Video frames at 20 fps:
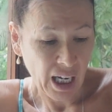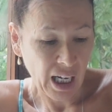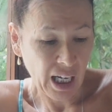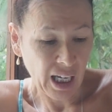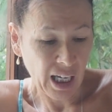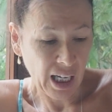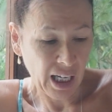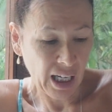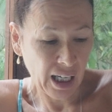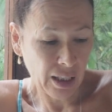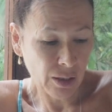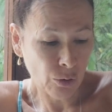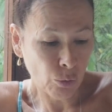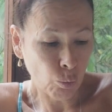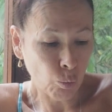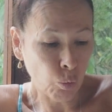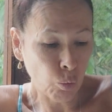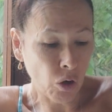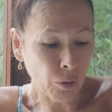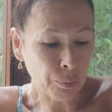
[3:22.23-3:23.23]

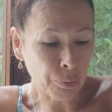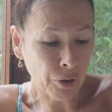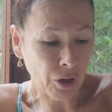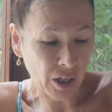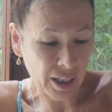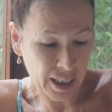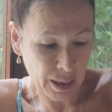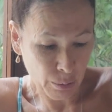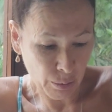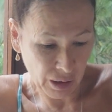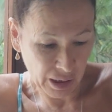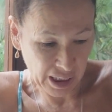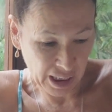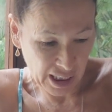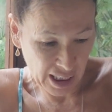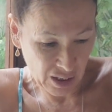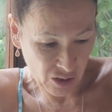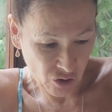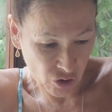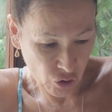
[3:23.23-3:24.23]
And what price will it
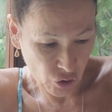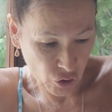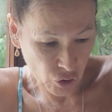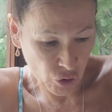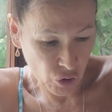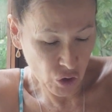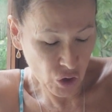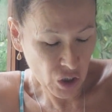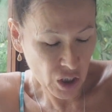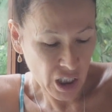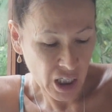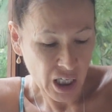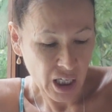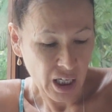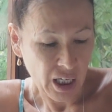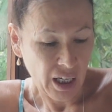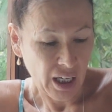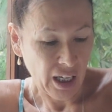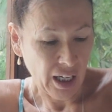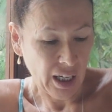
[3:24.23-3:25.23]
get to?
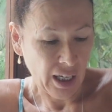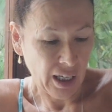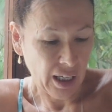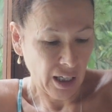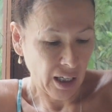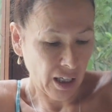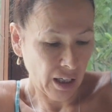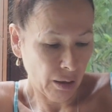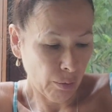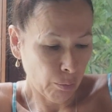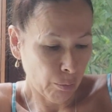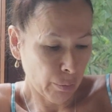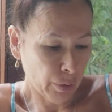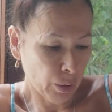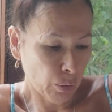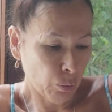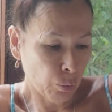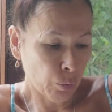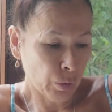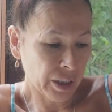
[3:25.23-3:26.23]

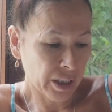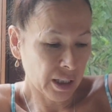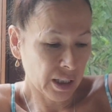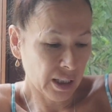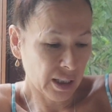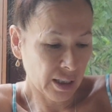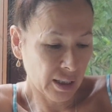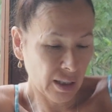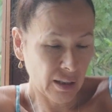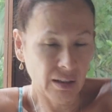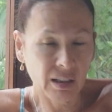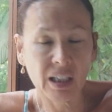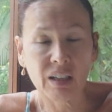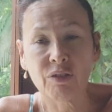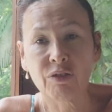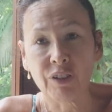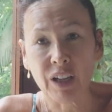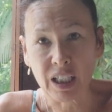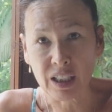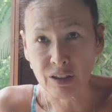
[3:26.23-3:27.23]
um, with the
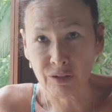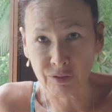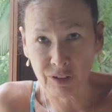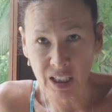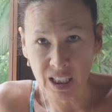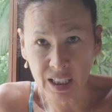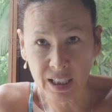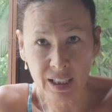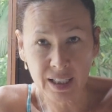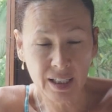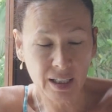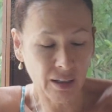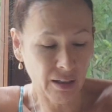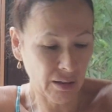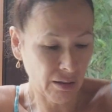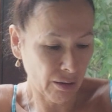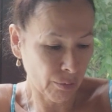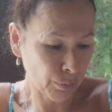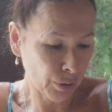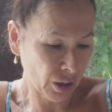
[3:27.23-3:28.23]
effect of this
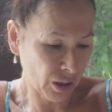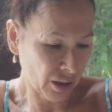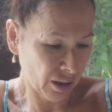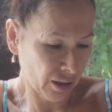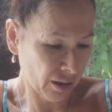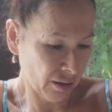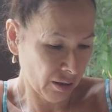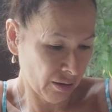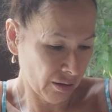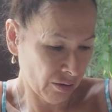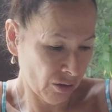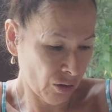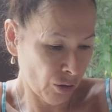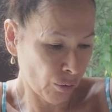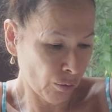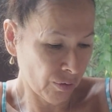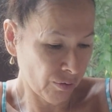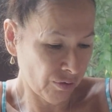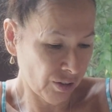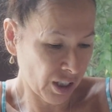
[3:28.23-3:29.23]
and I'm gonna
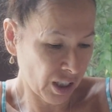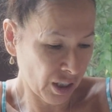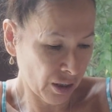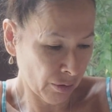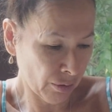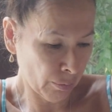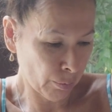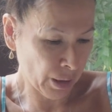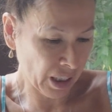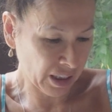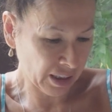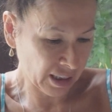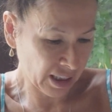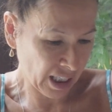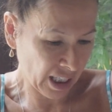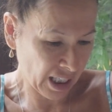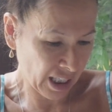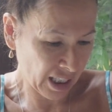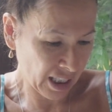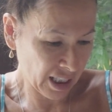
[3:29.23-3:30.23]
do a video about
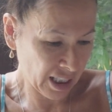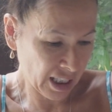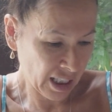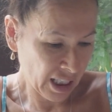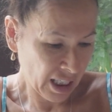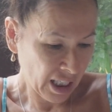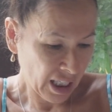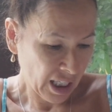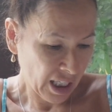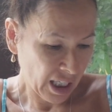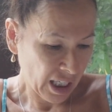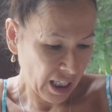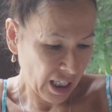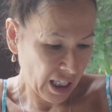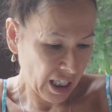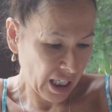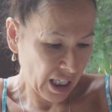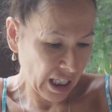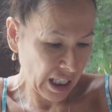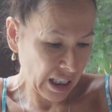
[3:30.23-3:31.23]
that
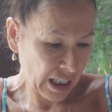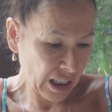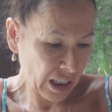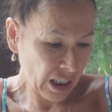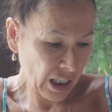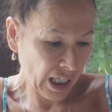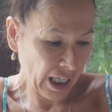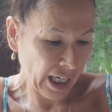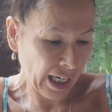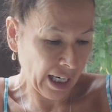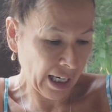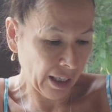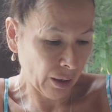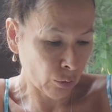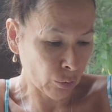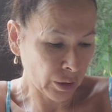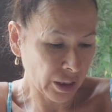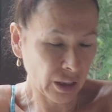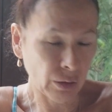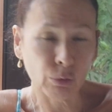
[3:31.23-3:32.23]
and
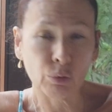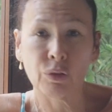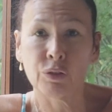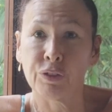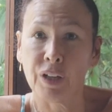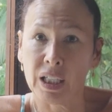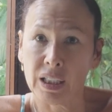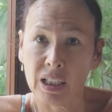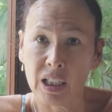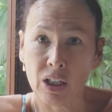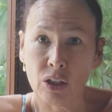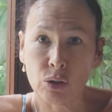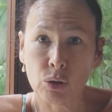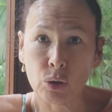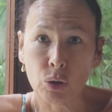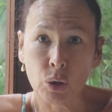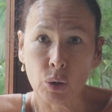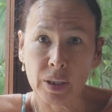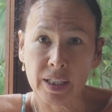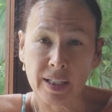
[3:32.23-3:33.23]
how it'll affect the
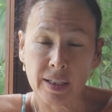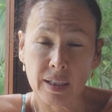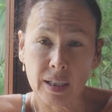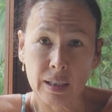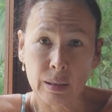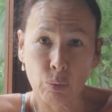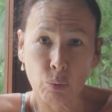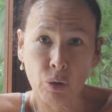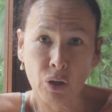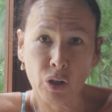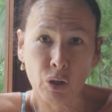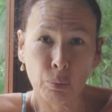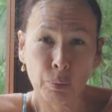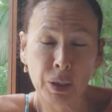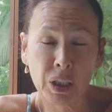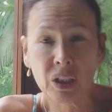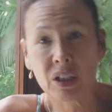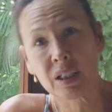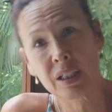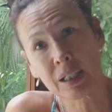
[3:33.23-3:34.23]
altcoins as well
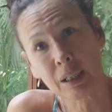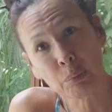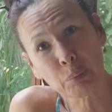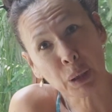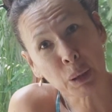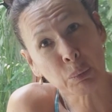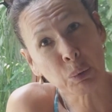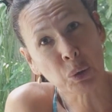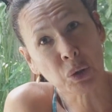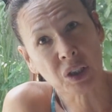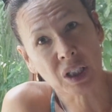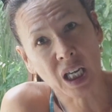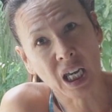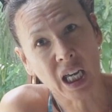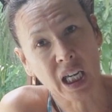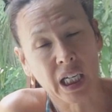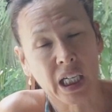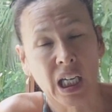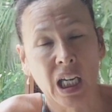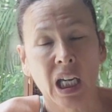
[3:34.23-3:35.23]
because some people
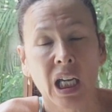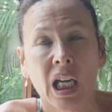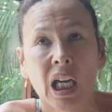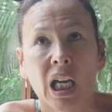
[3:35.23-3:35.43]
think